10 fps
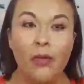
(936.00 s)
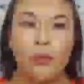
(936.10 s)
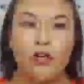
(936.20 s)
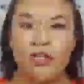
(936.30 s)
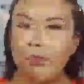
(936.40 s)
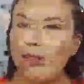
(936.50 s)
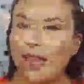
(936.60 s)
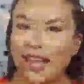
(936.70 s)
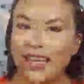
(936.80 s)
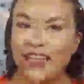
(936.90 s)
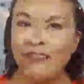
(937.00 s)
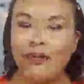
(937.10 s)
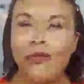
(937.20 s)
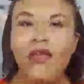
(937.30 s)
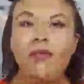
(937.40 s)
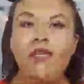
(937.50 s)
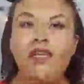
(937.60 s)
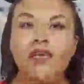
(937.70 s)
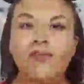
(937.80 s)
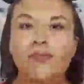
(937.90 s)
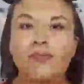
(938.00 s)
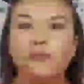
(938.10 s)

We're planning for maybe